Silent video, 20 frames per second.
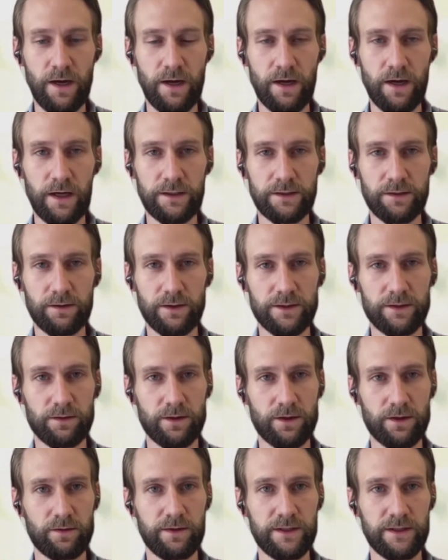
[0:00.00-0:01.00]
has also
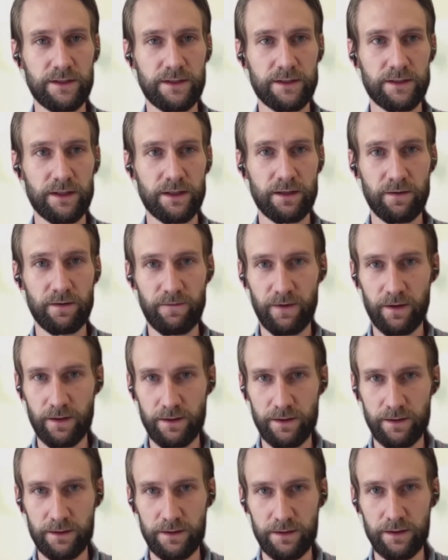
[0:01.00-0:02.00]
increased
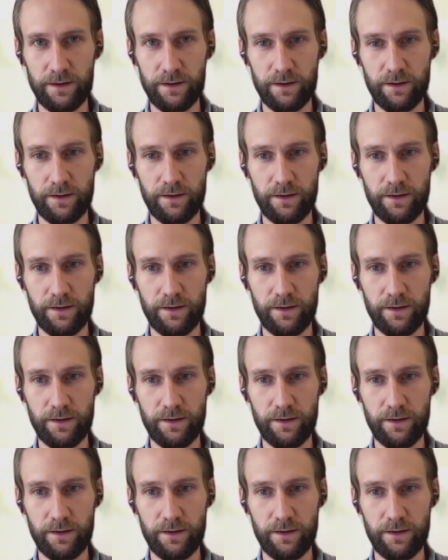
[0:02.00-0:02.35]
significantly.